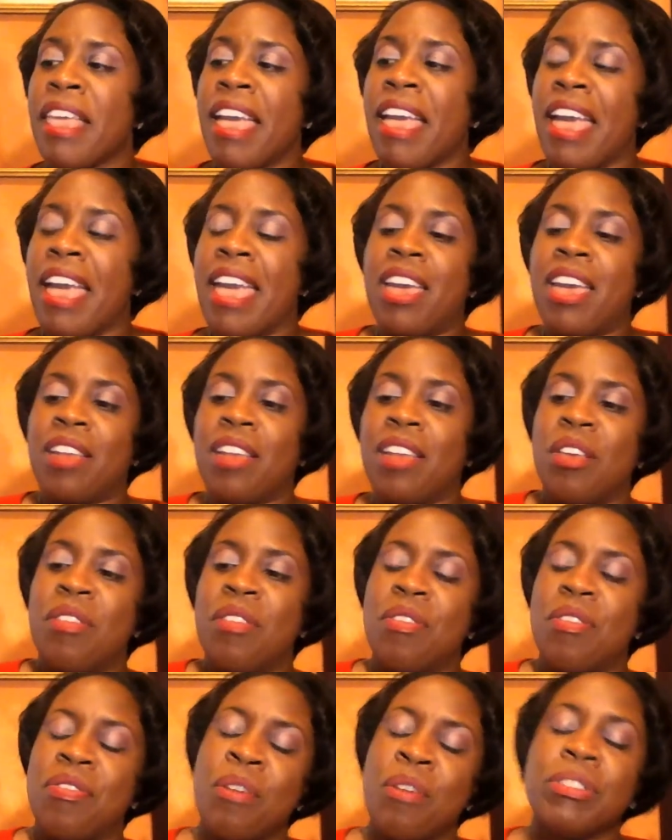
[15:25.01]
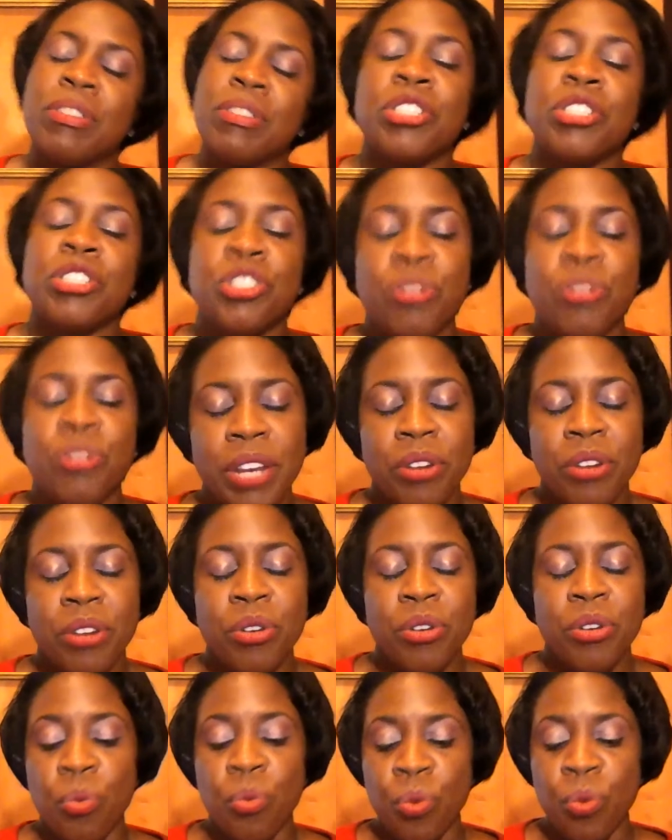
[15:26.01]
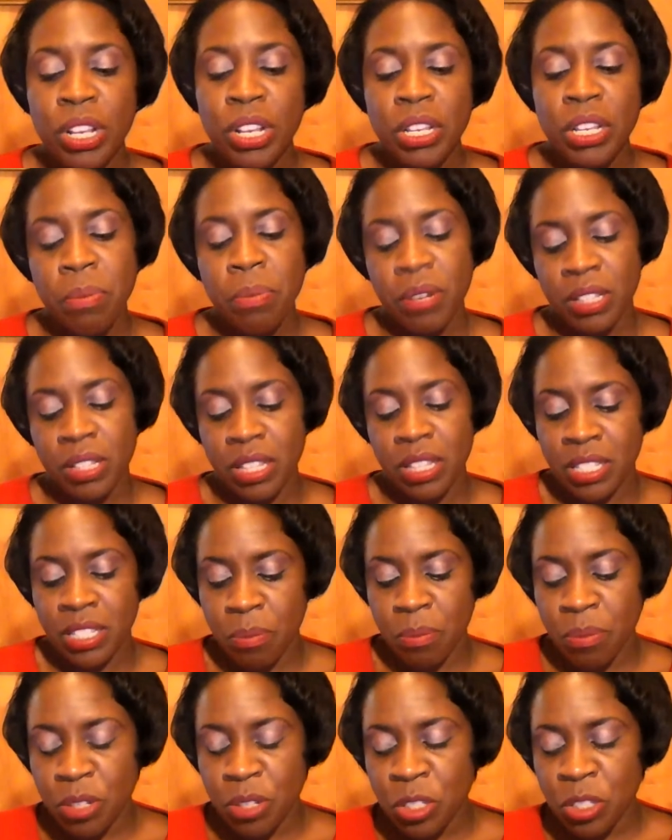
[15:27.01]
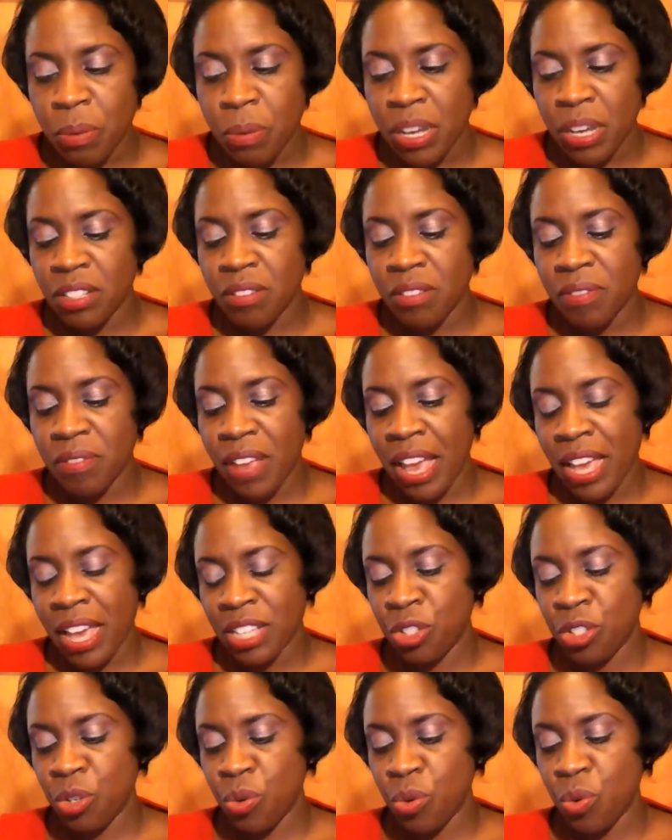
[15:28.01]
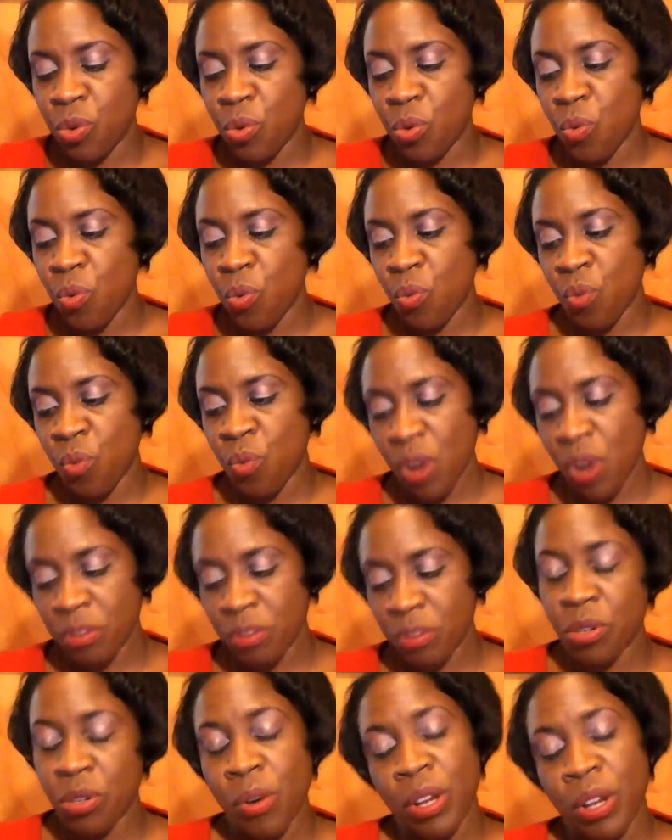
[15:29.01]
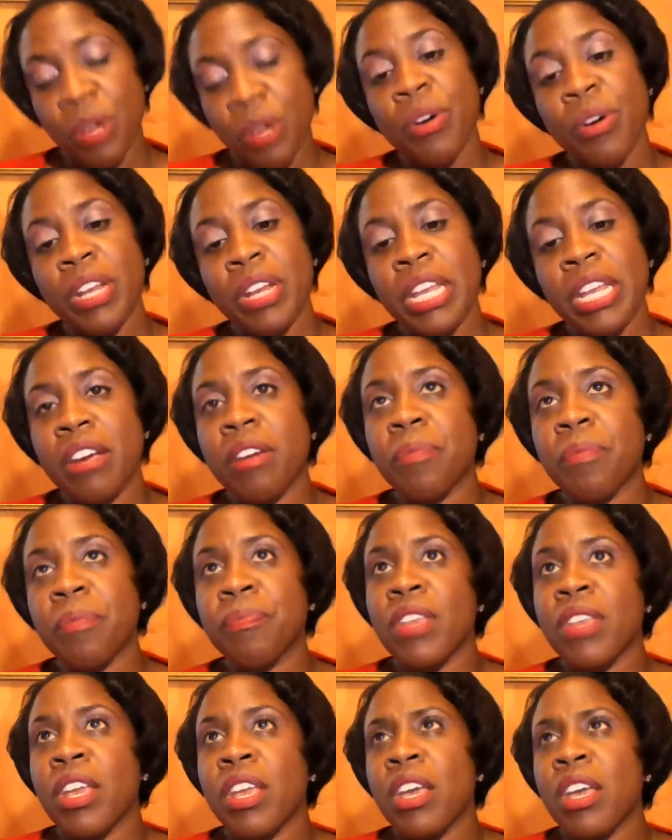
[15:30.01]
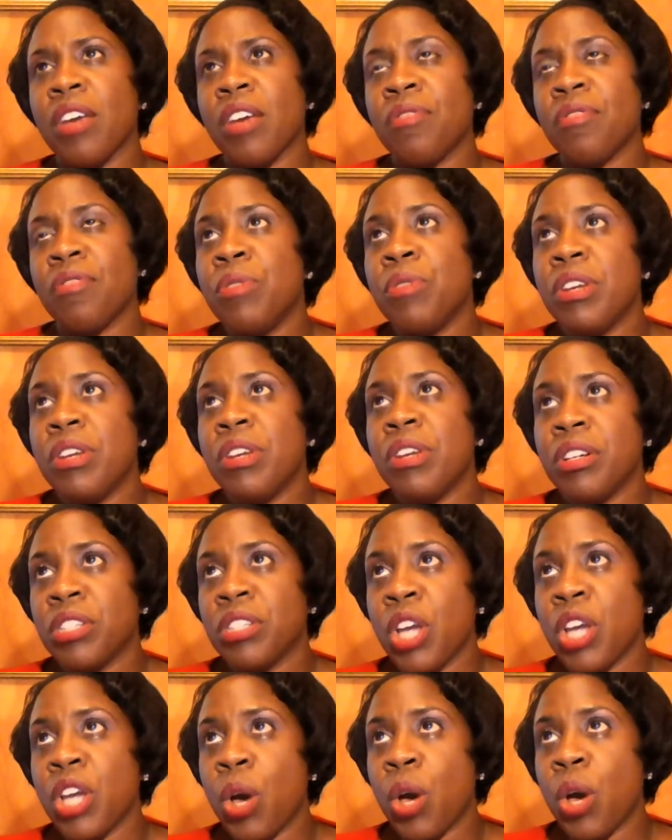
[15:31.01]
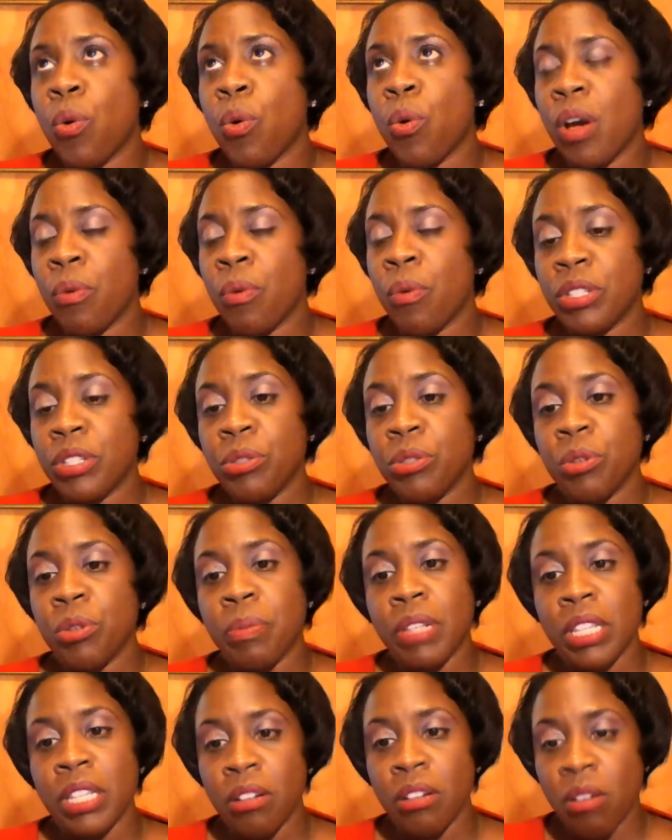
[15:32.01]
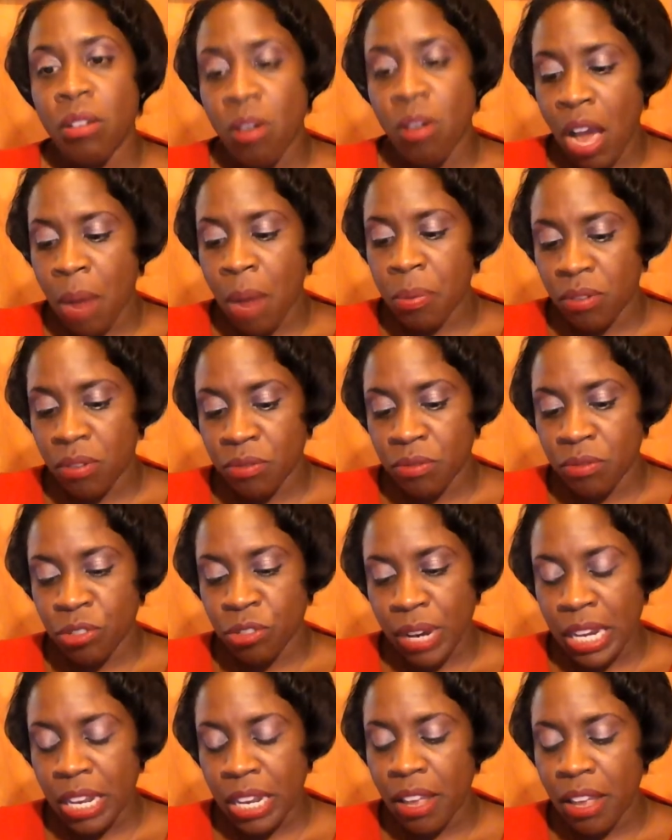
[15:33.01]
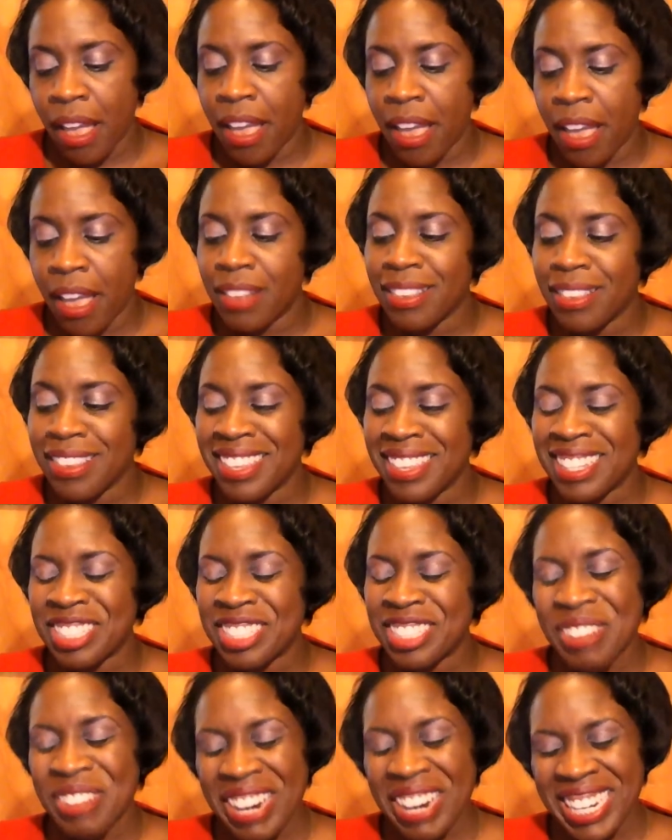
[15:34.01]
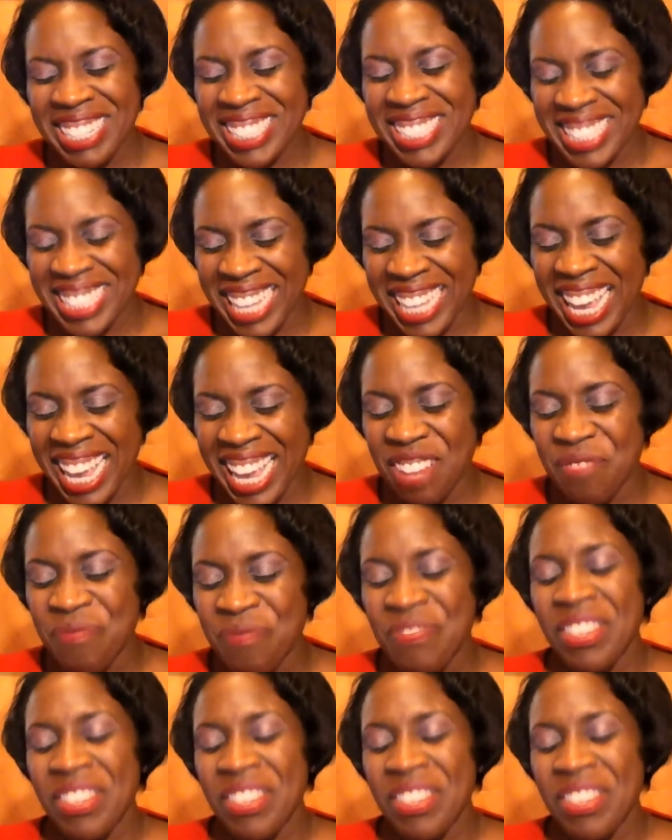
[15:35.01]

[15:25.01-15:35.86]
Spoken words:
And there was a trainer who really put this in perspective as to what was going on here. A few years ago, I went to a political operative training, and the trainer said,